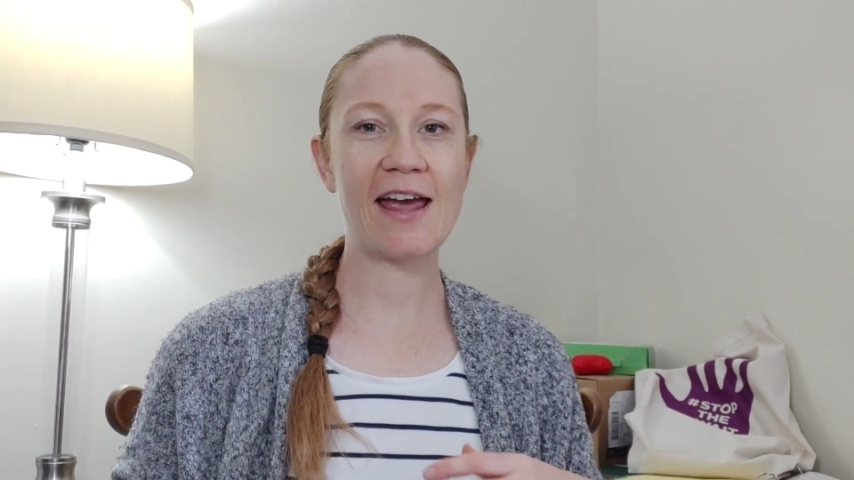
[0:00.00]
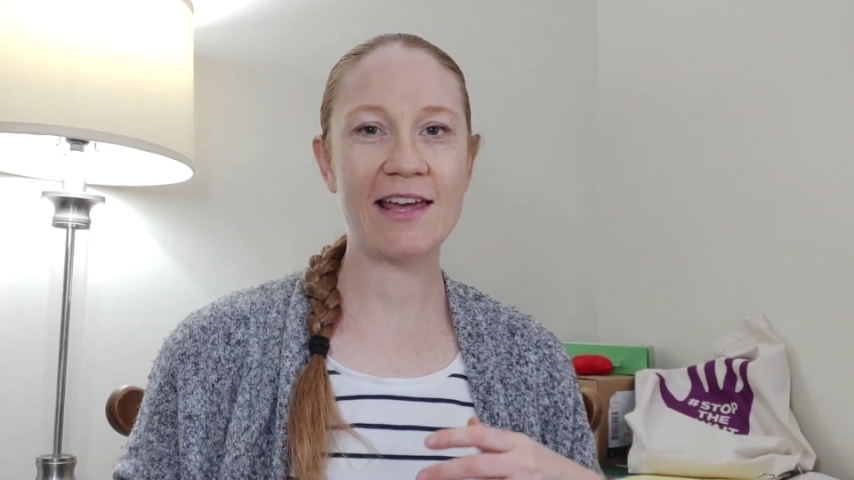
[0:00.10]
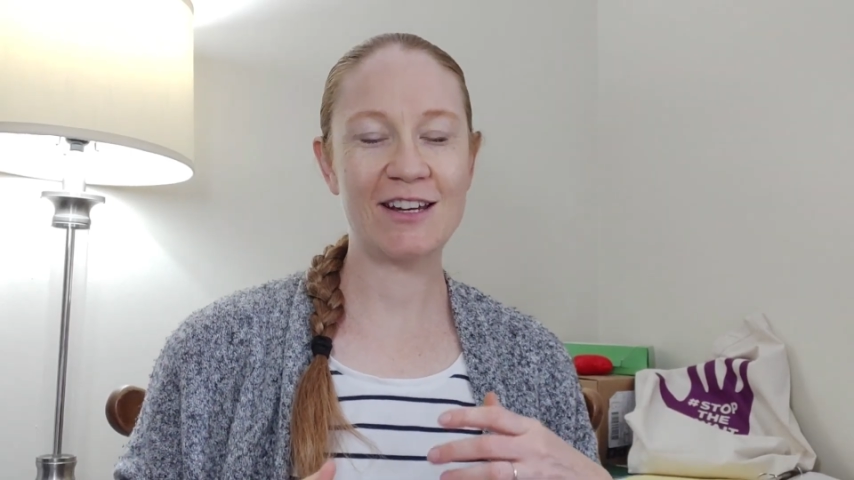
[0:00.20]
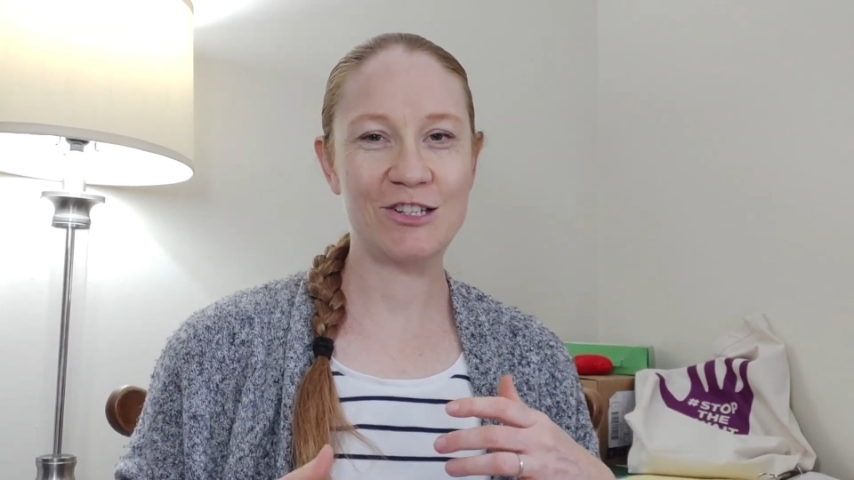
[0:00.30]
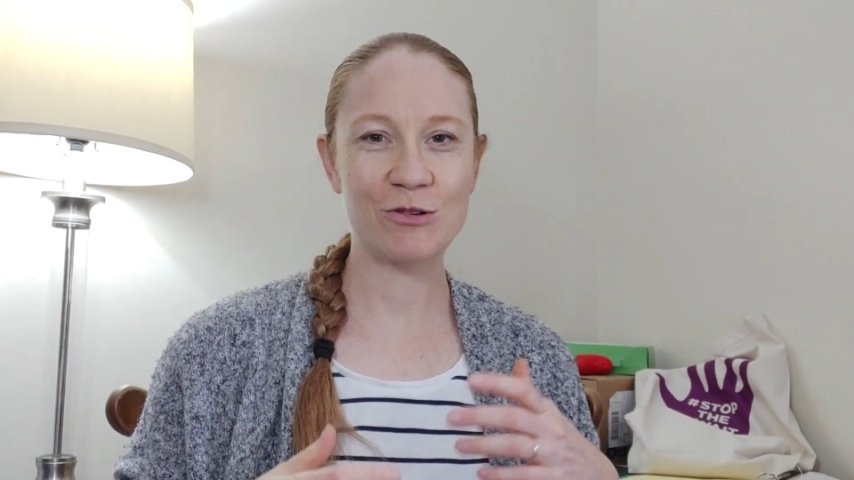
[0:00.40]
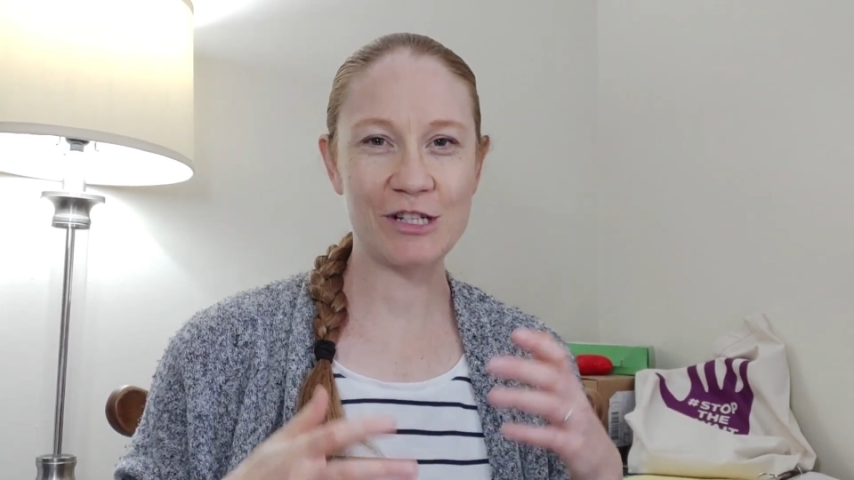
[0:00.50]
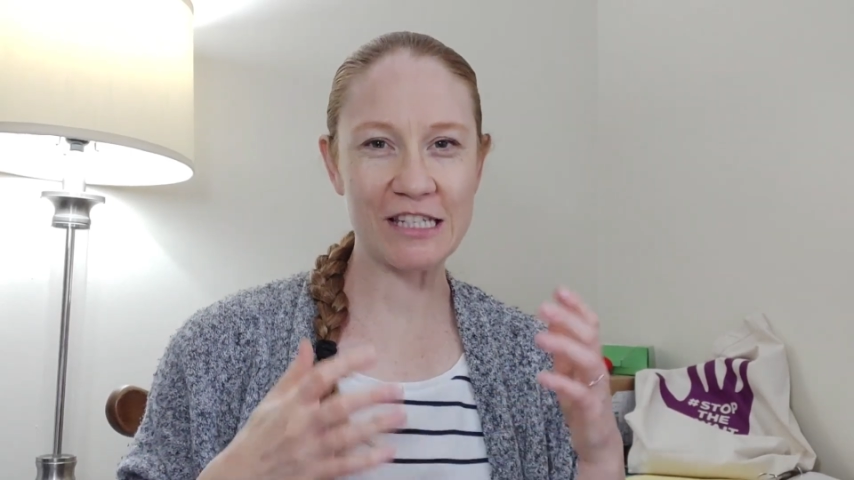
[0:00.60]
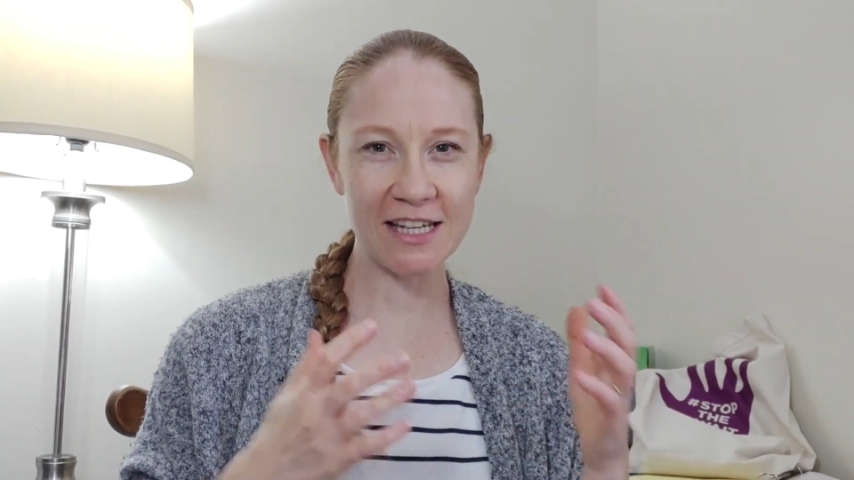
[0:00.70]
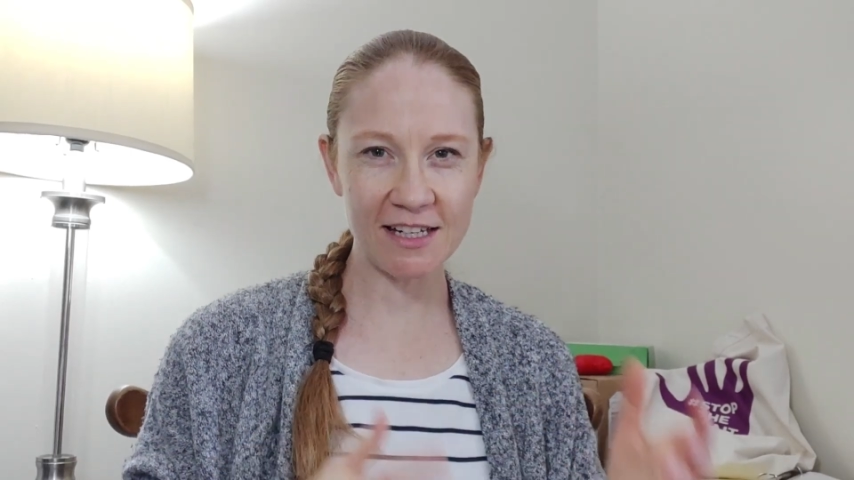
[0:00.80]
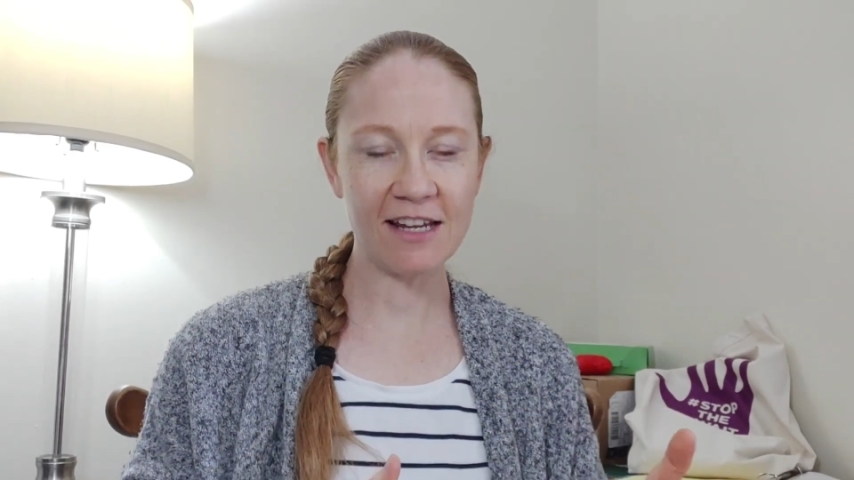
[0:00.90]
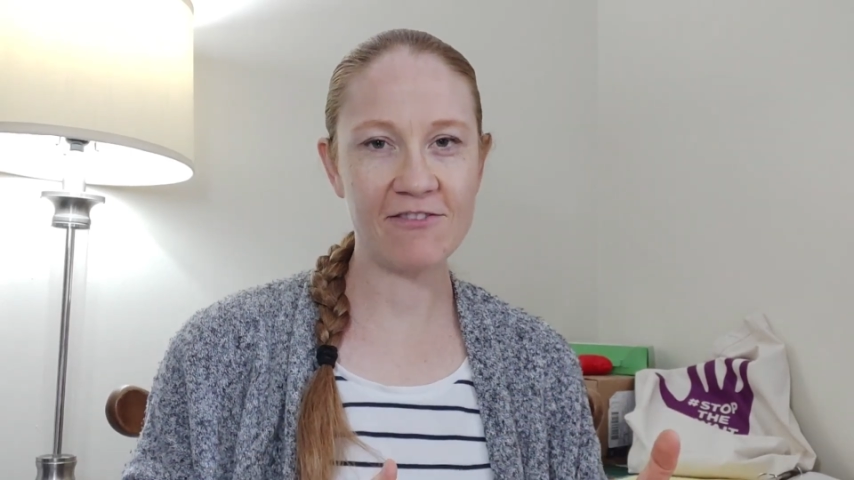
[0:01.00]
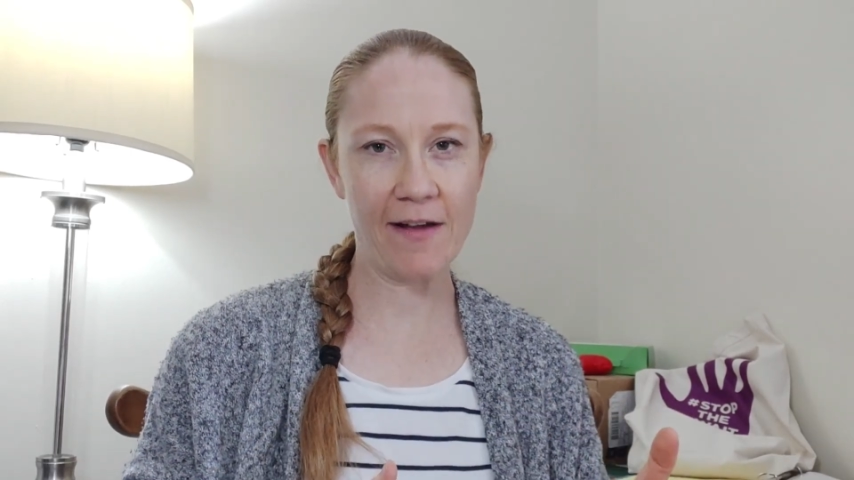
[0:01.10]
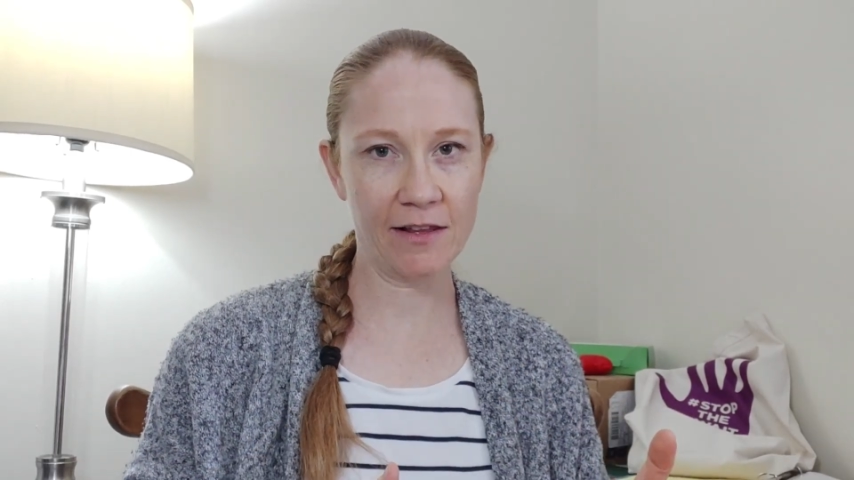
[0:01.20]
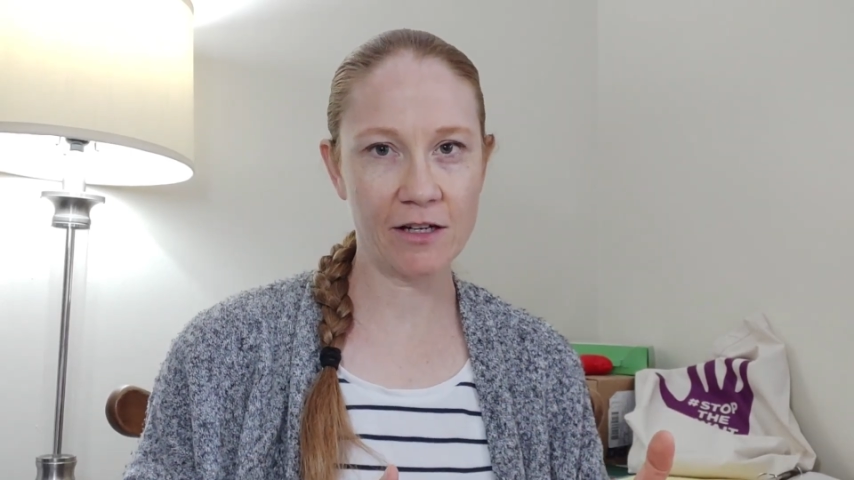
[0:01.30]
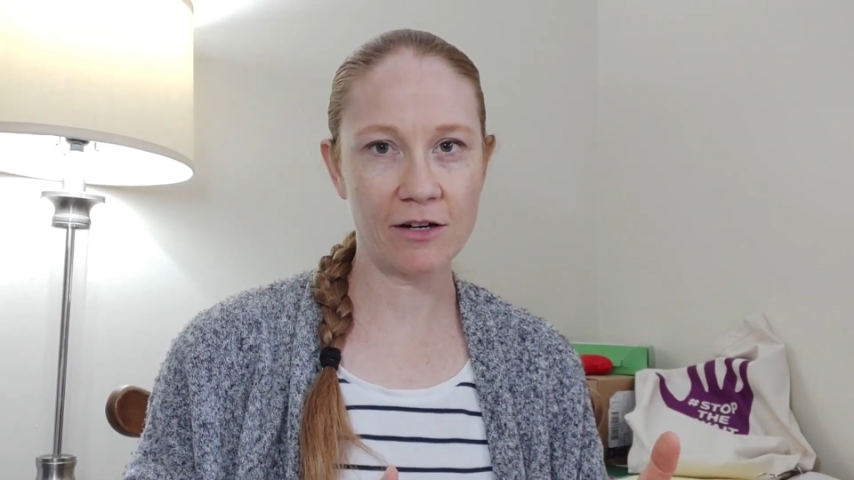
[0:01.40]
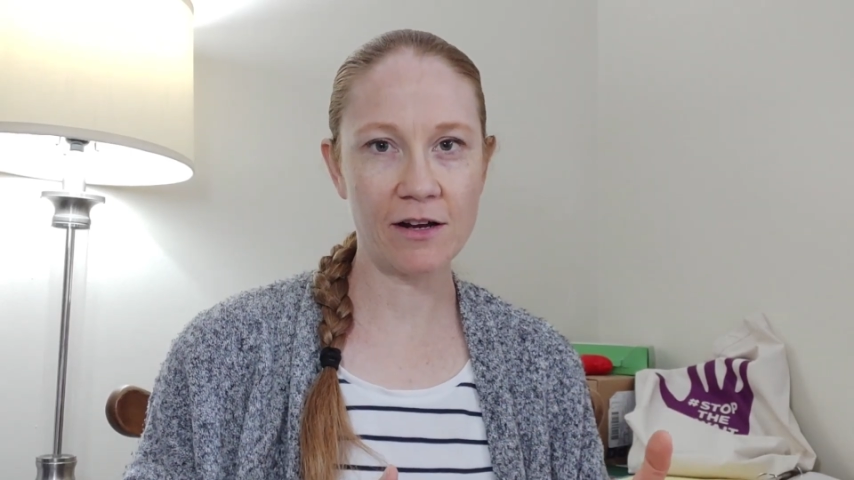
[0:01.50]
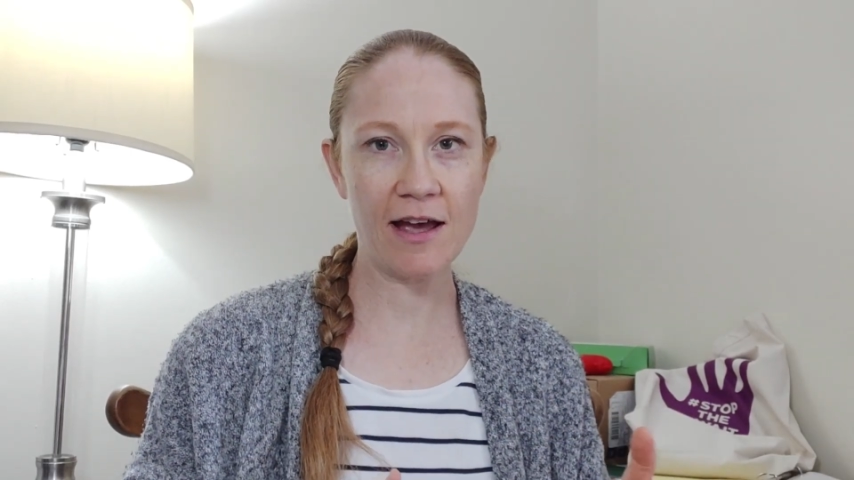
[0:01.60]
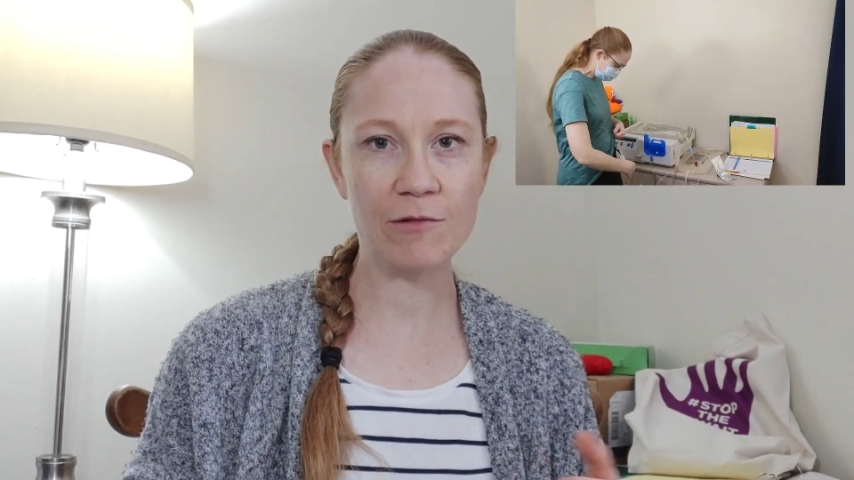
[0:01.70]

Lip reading: headed towards kidney failure